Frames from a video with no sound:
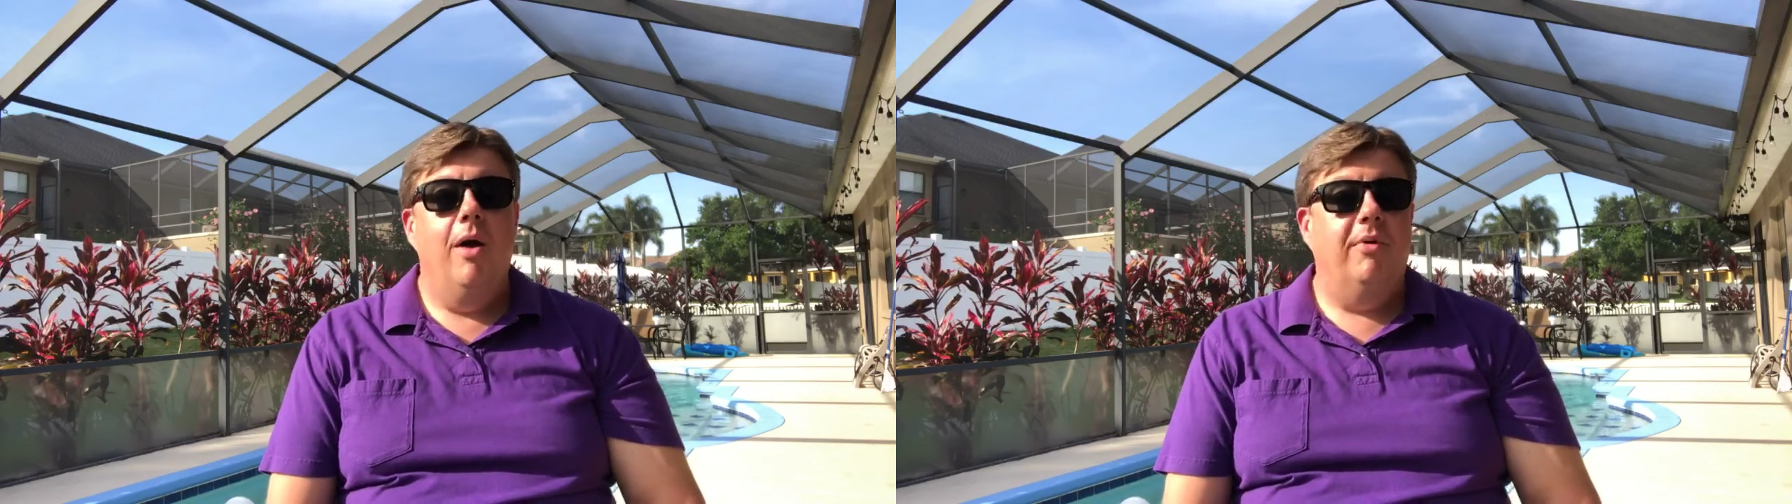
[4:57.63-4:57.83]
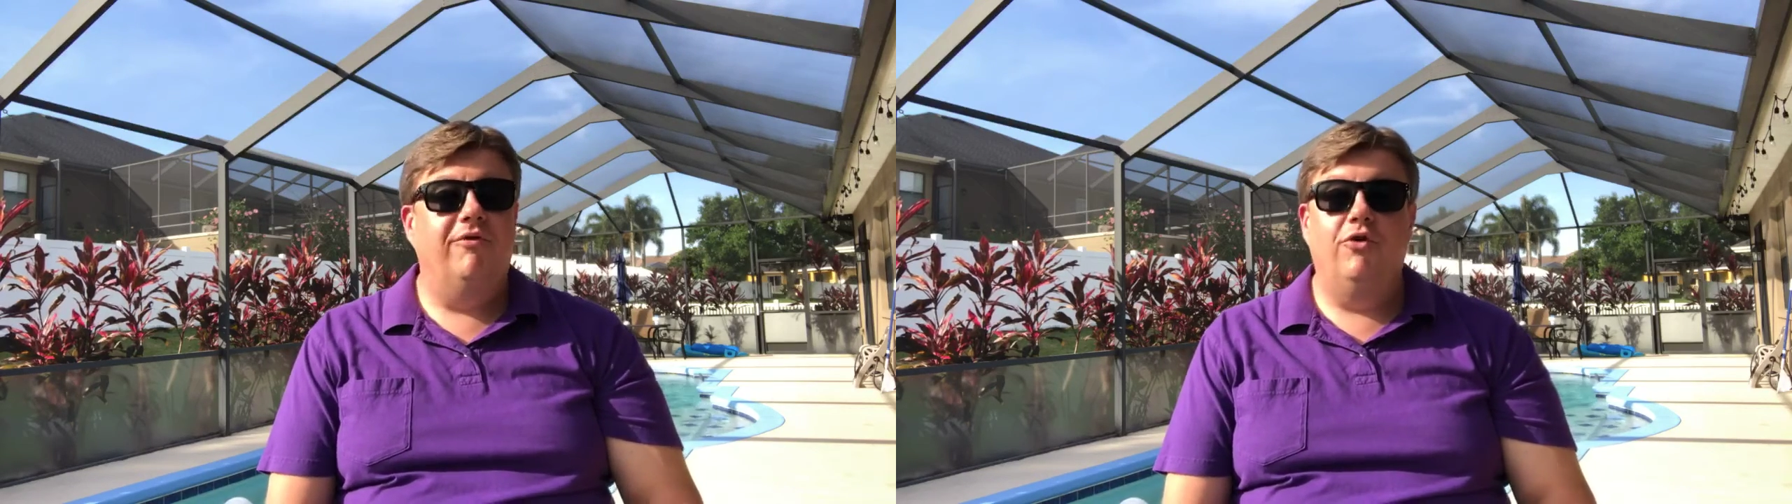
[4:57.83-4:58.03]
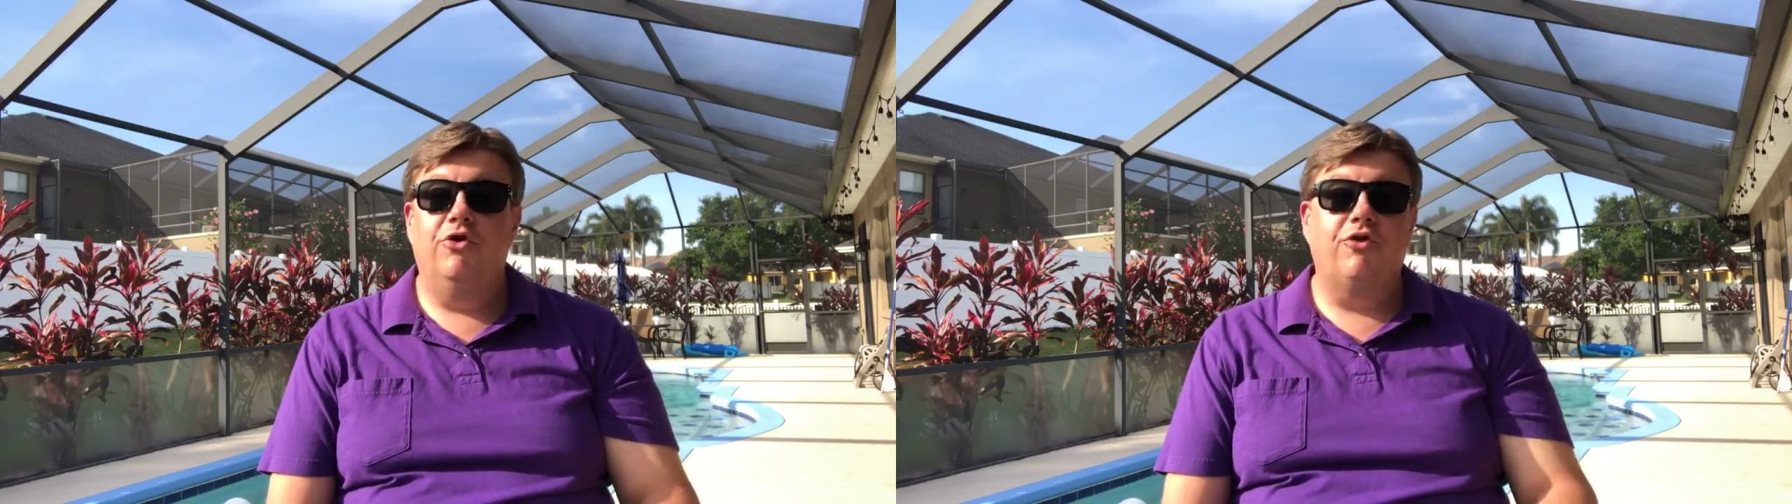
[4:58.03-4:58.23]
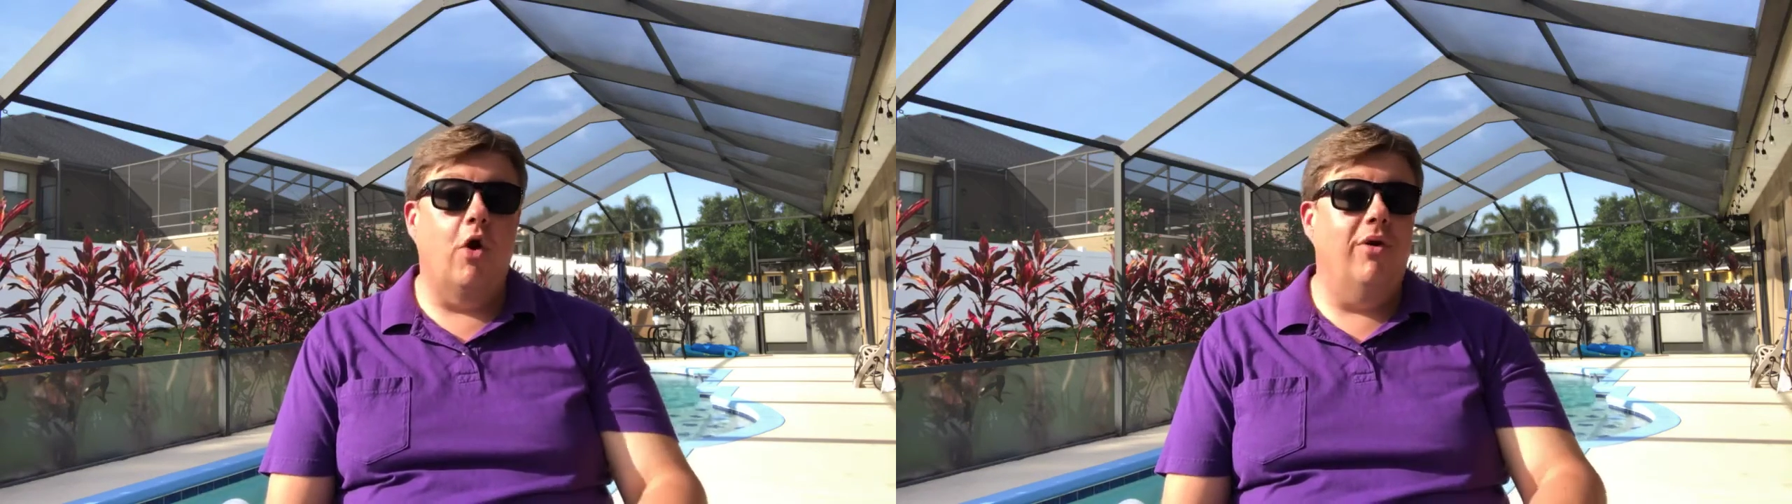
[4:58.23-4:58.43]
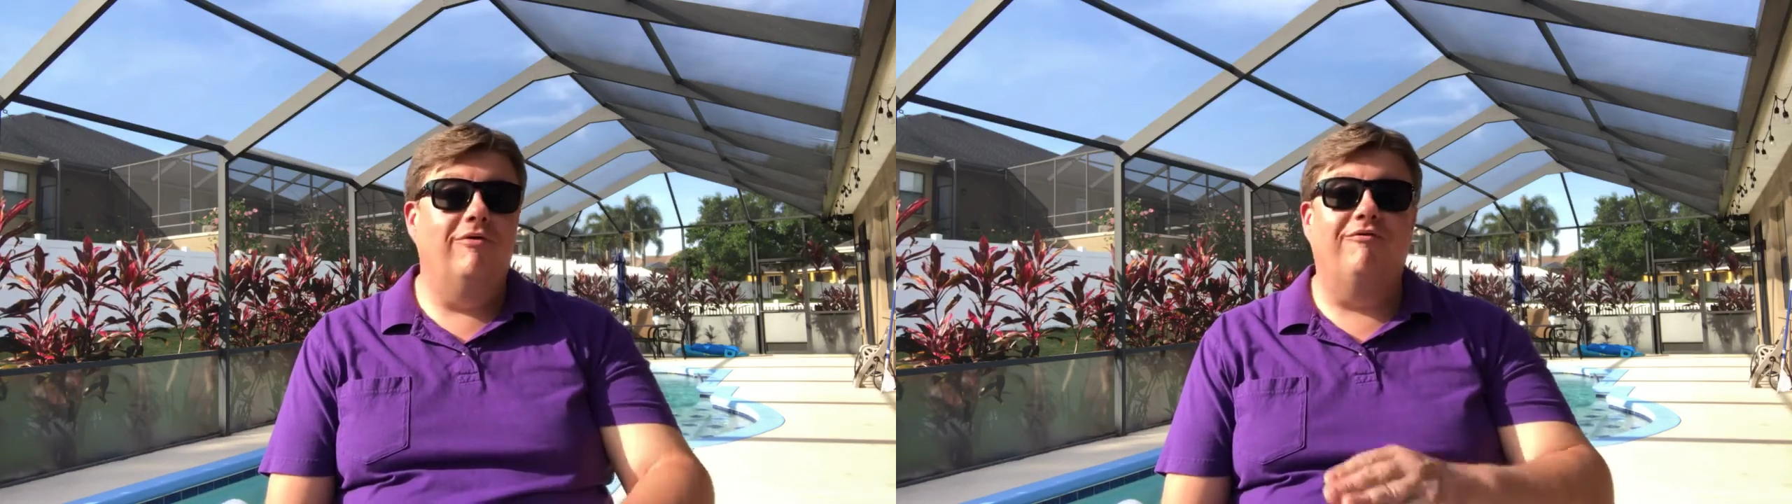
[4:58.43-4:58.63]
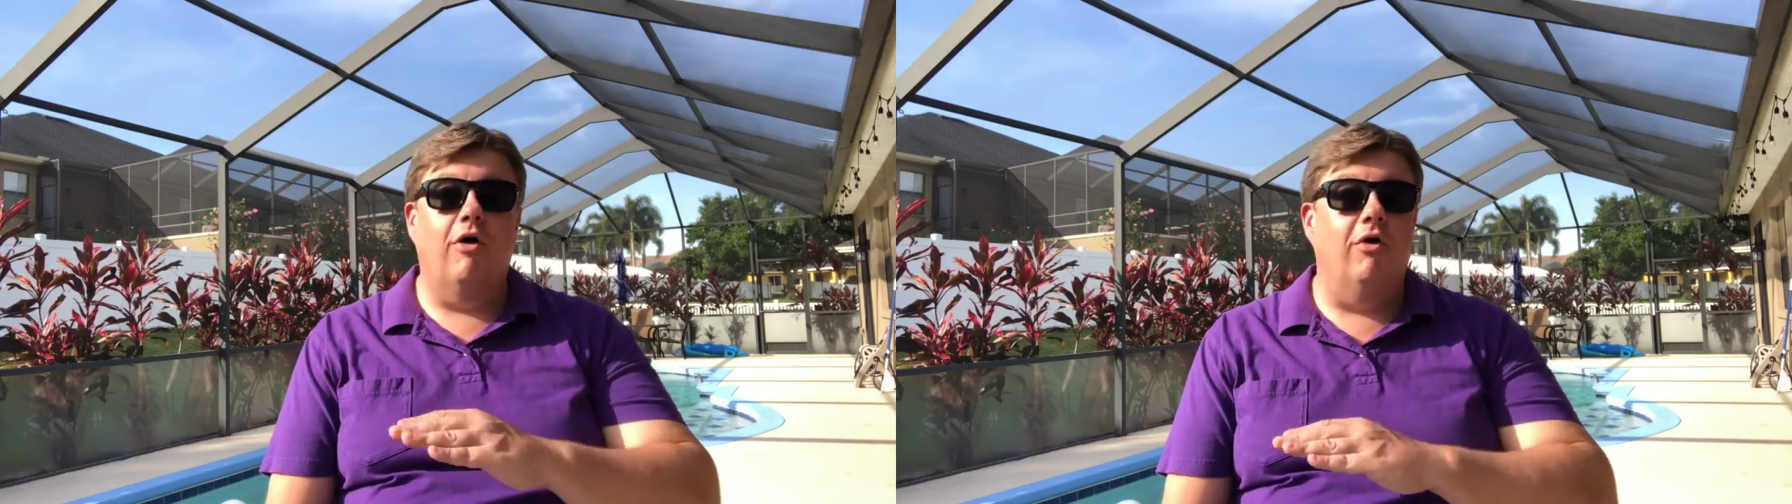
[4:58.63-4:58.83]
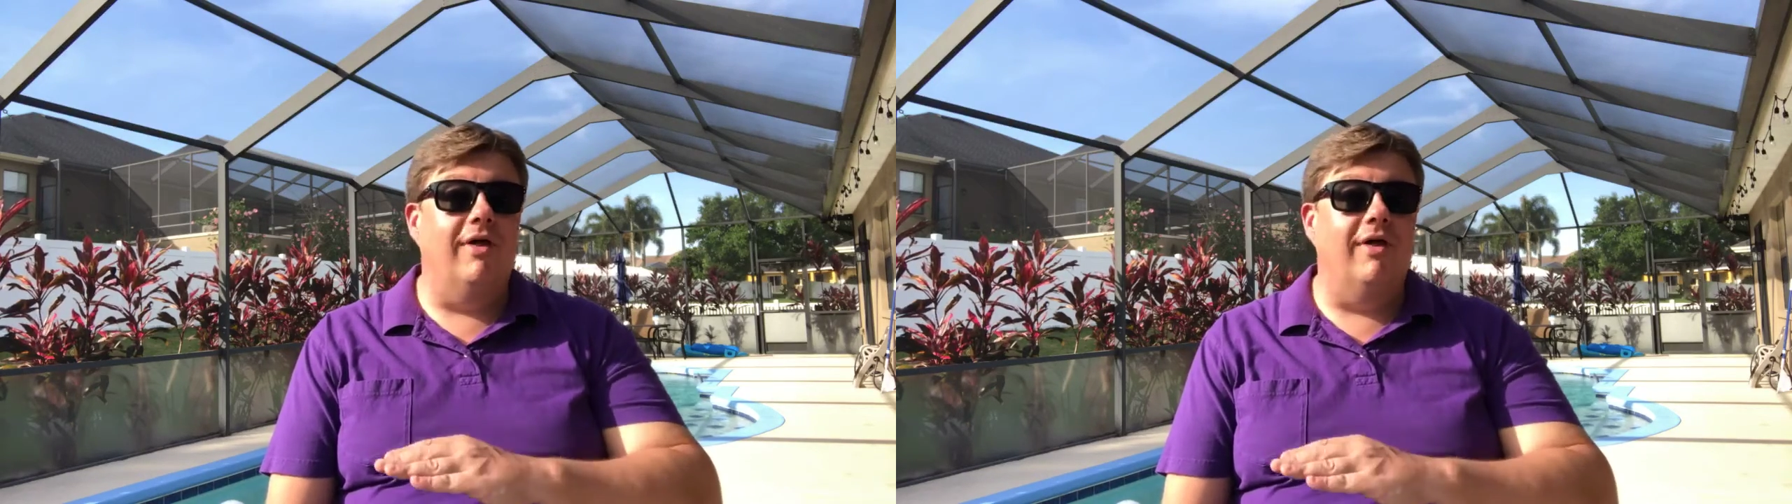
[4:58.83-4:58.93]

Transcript: But if you just go in and follow